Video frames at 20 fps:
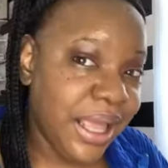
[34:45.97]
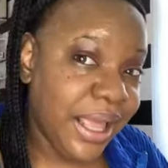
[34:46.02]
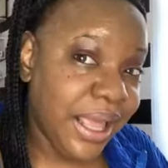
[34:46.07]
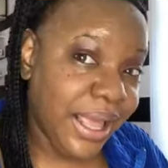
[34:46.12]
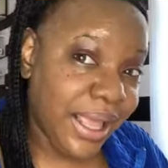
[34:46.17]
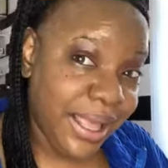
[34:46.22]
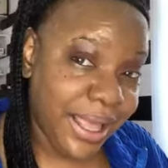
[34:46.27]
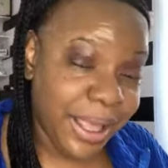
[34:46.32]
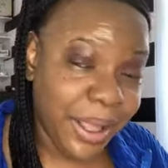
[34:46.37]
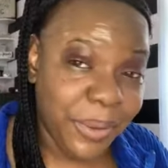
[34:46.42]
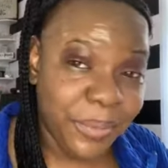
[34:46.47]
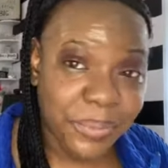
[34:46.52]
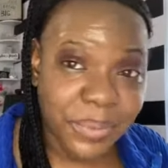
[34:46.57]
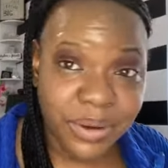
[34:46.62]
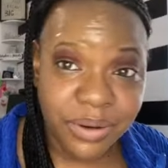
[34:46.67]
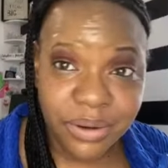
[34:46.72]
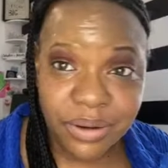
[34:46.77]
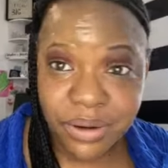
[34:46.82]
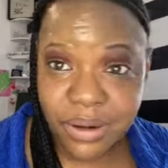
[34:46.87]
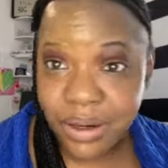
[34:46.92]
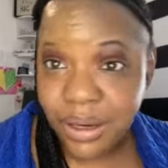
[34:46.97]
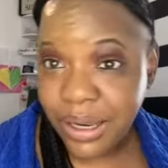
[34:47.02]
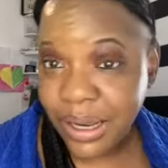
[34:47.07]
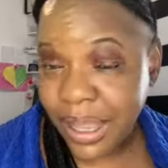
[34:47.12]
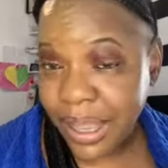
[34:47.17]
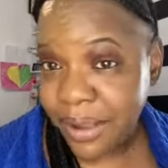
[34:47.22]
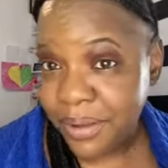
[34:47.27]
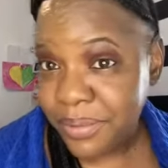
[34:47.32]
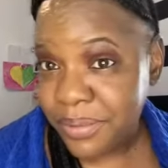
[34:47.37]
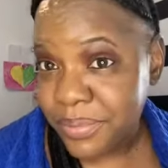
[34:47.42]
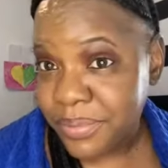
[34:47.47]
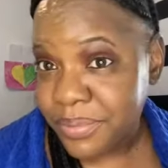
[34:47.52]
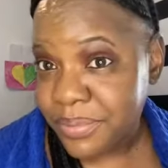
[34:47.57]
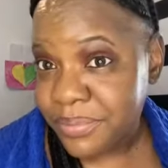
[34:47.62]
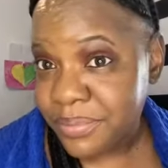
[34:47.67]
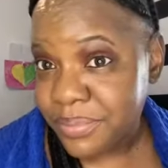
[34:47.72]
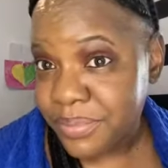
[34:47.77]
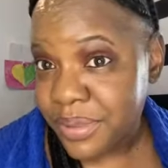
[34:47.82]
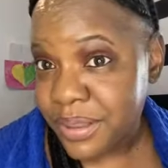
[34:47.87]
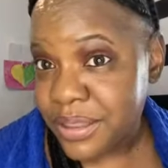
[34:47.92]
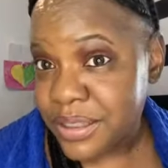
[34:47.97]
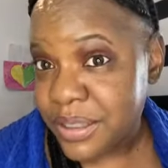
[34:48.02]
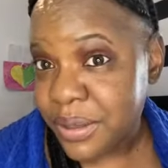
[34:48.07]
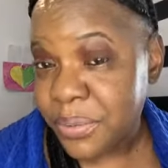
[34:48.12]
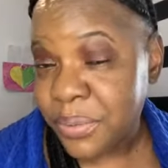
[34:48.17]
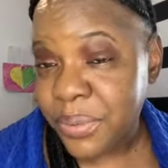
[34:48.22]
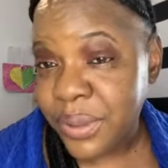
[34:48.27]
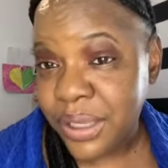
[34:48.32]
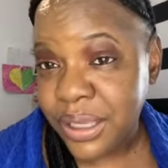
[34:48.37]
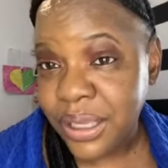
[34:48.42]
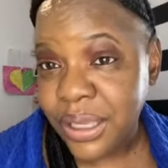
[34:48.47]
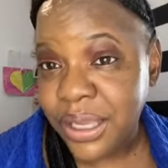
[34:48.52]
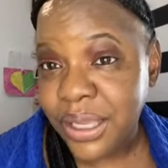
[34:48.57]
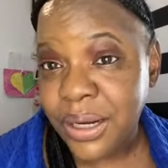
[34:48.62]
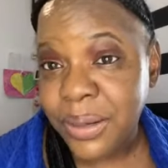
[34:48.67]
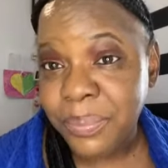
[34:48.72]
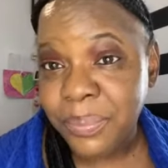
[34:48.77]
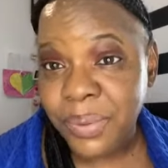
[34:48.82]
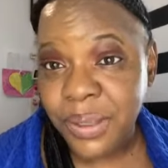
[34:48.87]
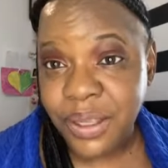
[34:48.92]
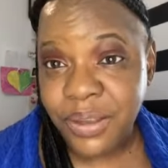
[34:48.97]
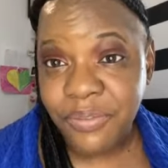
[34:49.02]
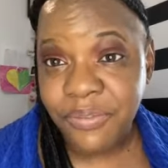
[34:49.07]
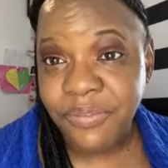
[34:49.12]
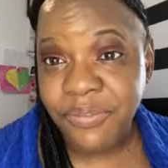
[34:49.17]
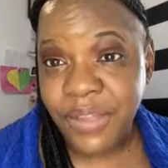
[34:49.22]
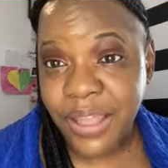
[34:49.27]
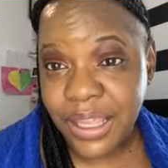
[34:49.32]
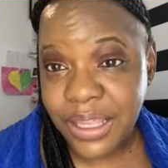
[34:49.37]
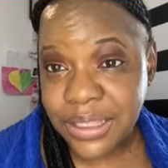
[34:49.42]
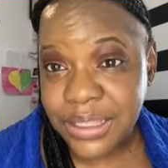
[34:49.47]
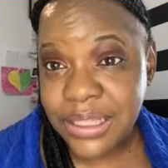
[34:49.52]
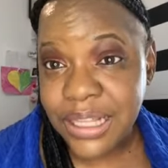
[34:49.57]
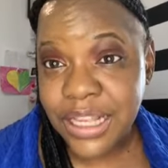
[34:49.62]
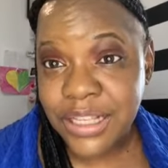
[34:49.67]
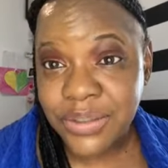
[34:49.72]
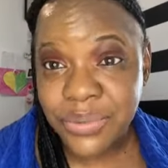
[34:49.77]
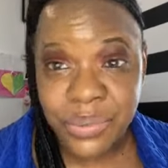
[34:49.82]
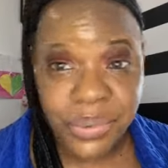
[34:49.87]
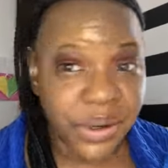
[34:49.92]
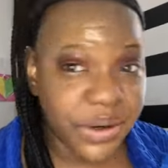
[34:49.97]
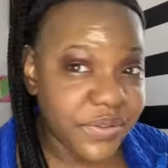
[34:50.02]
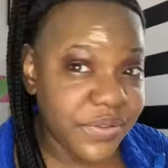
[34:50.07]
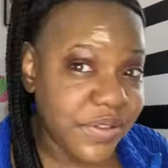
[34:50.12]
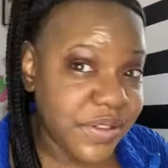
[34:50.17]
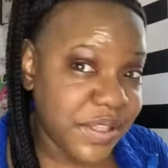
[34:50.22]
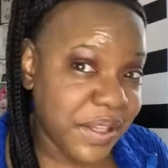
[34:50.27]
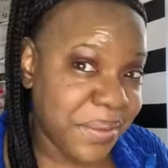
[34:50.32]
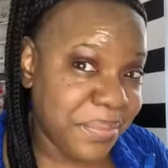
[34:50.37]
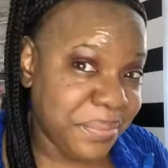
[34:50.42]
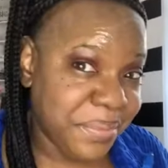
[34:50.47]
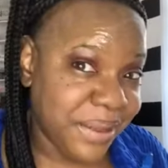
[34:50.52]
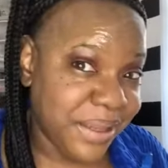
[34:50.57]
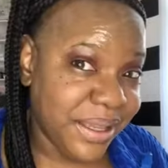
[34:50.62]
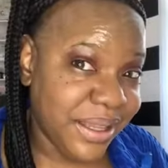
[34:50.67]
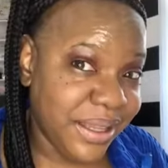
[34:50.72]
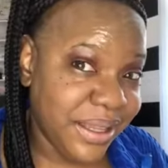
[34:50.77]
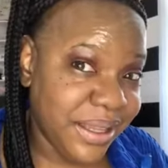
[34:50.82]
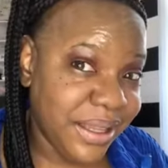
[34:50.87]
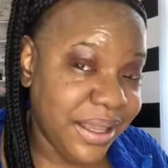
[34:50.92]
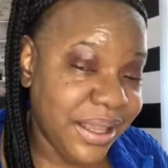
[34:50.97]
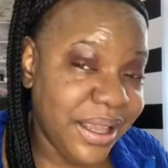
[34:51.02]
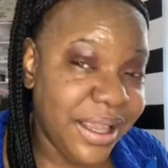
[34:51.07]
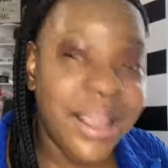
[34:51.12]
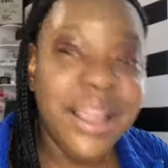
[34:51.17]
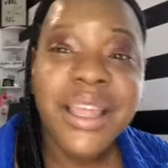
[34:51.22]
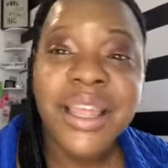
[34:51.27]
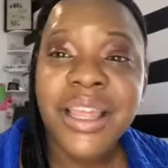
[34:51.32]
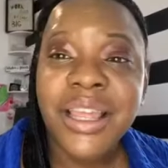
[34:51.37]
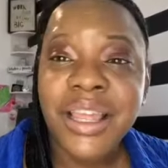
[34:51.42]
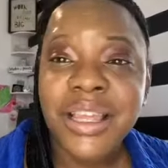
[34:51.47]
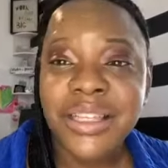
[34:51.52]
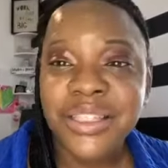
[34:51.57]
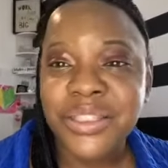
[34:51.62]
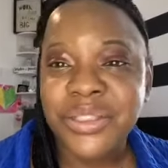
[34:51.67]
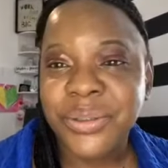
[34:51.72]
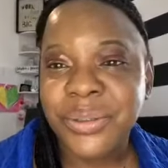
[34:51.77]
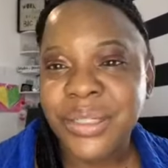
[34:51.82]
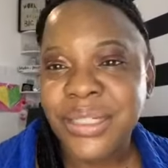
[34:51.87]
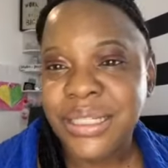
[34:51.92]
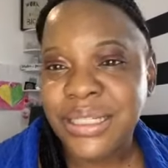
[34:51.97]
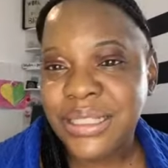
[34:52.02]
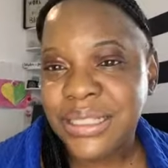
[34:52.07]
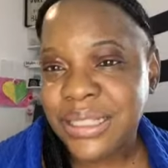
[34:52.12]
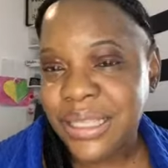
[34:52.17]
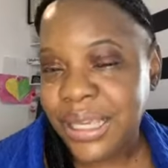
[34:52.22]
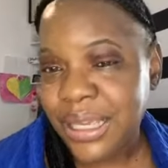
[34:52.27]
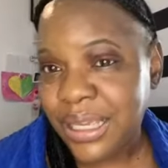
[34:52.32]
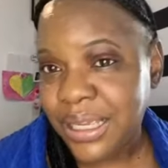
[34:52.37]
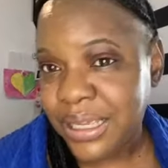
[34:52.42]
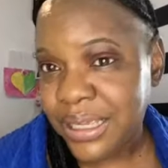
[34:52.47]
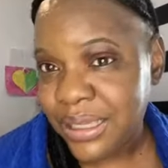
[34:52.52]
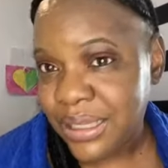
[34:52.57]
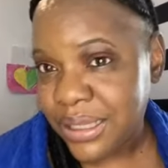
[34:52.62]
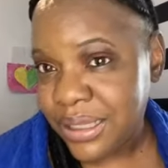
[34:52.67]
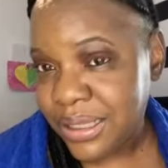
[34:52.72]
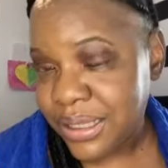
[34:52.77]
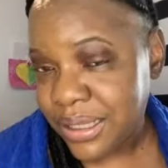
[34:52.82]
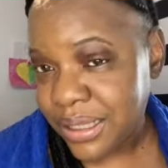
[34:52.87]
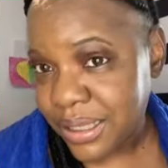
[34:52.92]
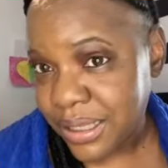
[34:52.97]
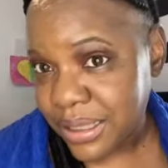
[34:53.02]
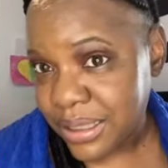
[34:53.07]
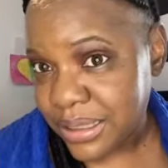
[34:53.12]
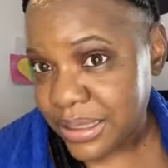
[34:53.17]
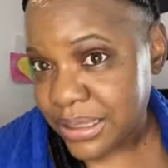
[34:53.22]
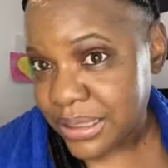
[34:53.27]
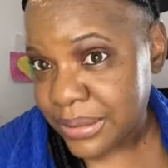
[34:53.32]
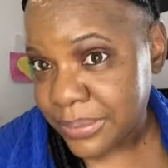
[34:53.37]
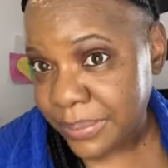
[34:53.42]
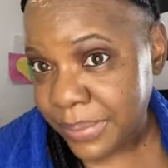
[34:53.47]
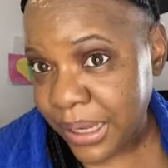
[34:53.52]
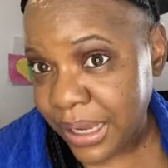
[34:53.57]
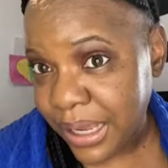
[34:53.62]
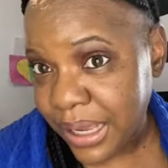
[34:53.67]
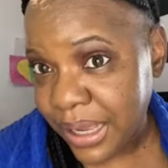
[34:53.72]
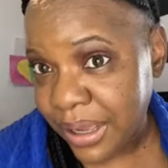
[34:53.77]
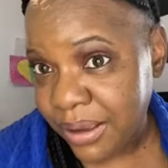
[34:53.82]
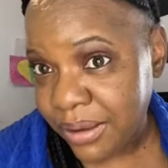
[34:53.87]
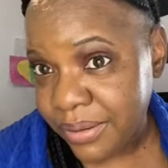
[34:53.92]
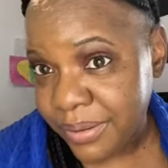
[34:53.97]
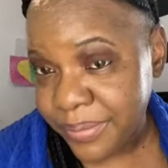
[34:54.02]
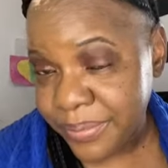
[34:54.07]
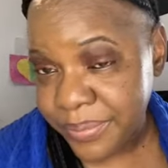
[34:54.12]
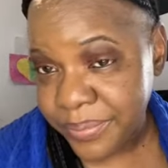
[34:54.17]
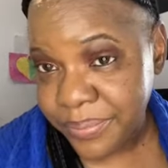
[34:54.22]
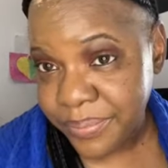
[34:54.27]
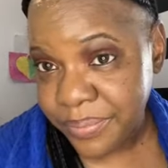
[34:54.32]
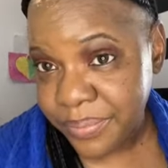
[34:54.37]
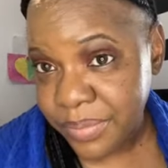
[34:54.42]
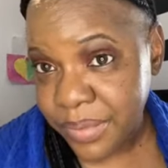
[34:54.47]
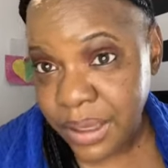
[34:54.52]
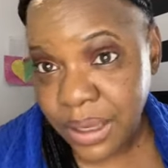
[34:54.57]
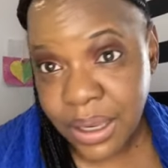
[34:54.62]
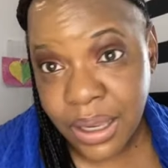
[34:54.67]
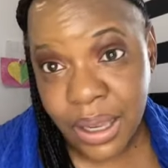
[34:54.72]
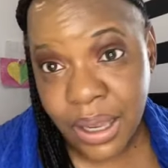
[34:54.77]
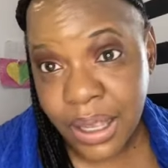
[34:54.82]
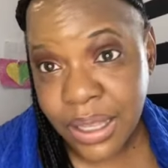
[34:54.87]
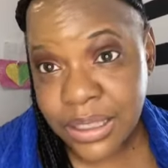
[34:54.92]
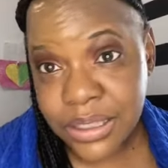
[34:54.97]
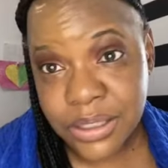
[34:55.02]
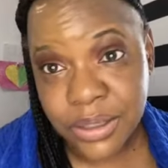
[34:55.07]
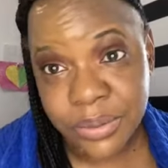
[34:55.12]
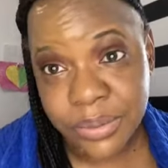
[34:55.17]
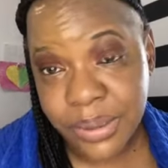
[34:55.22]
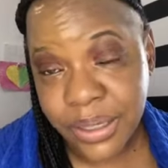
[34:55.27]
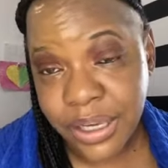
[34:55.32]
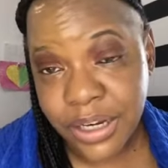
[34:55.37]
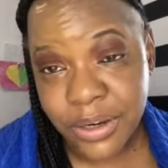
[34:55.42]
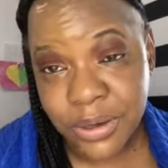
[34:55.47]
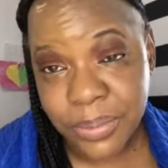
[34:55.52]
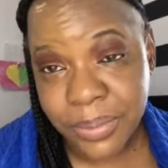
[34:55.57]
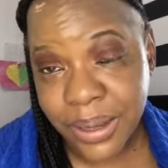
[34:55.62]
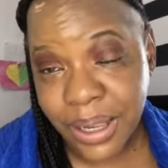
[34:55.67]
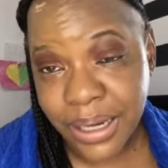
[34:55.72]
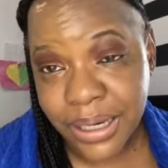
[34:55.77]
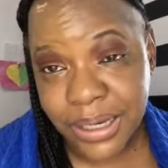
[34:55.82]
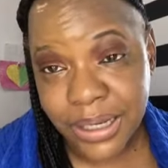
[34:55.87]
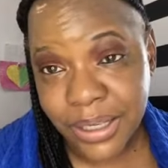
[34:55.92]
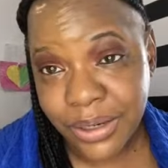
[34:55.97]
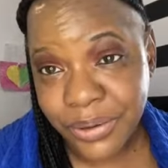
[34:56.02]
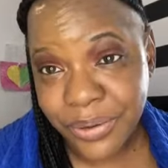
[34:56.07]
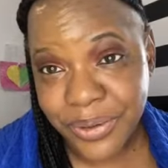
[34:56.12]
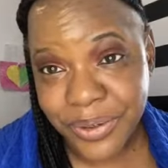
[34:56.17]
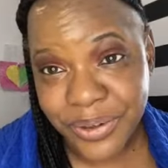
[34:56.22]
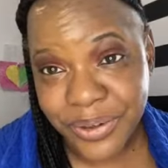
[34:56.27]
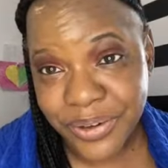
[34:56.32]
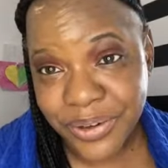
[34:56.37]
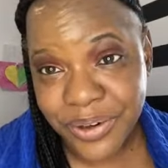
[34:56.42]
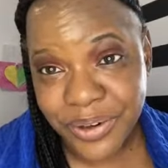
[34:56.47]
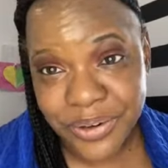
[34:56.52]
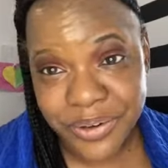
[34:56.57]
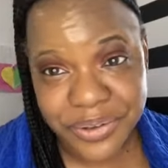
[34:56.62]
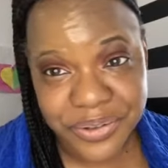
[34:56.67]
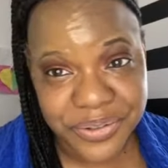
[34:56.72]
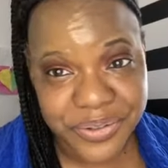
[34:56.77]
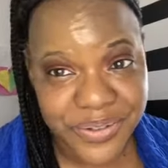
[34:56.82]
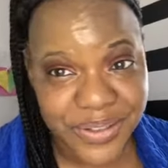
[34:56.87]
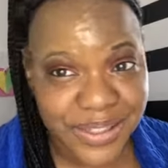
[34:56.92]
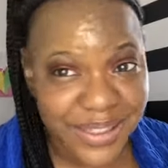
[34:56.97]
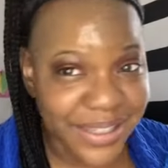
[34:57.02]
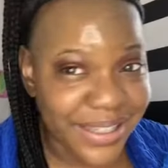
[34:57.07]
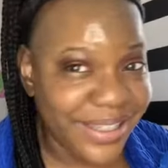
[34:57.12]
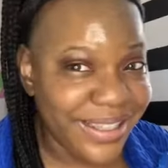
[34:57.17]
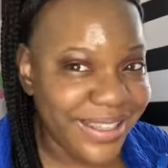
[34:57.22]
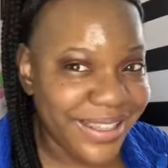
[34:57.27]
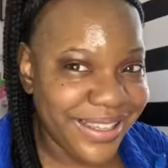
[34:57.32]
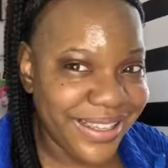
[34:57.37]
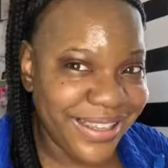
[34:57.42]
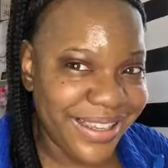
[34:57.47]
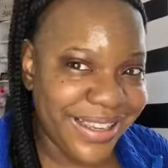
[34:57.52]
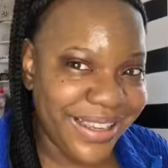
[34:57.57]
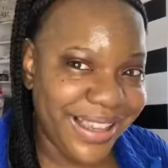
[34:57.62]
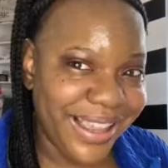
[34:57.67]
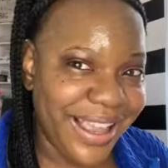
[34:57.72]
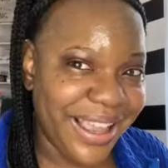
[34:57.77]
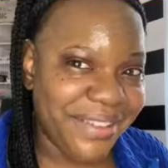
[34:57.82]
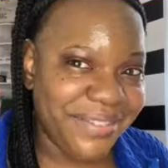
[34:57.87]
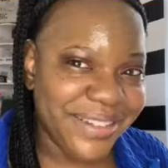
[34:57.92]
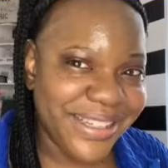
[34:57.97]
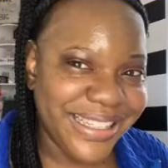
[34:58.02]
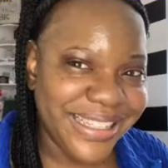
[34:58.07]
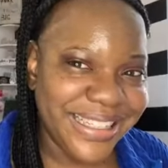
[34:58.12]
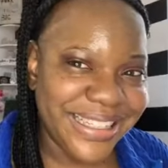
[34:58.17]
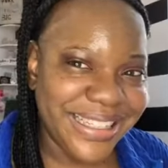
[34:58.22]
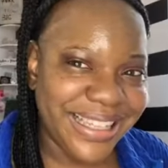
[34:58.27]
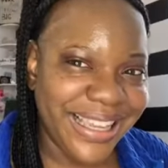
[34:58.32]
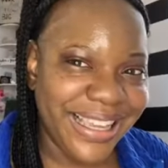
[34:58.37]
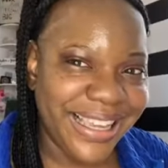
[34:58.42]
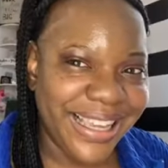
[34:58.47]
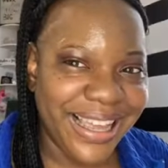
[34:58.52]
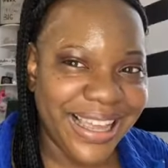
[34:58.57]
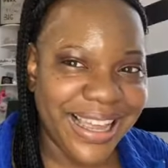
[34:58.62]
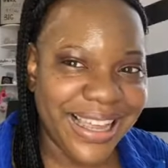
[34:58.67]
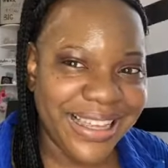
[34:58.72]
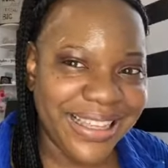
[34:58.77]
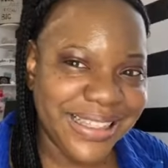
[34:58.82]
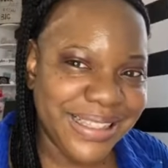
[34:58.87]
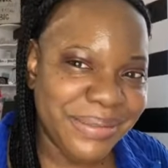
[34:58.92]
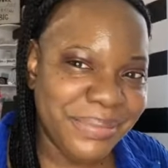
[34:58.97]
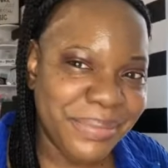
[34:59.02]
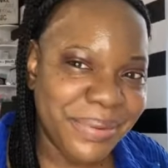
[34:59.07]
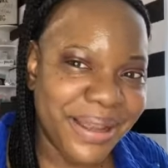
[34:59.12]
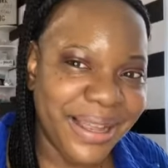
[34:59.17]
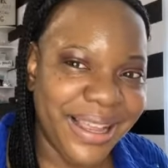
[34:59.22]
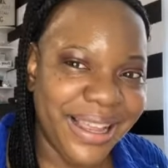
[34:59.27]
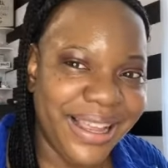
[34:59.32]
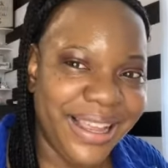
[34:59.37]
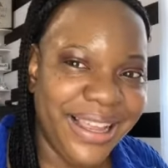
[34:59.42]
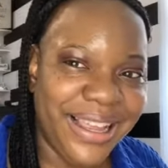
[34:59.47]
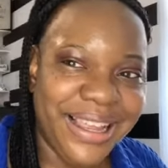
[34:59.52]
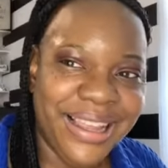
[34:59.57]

and help your girl out so we can get a beat face that's worth something. Enjoy your day, smile, and don't let nobody get on your nerves. Have a good day, guys. Bye.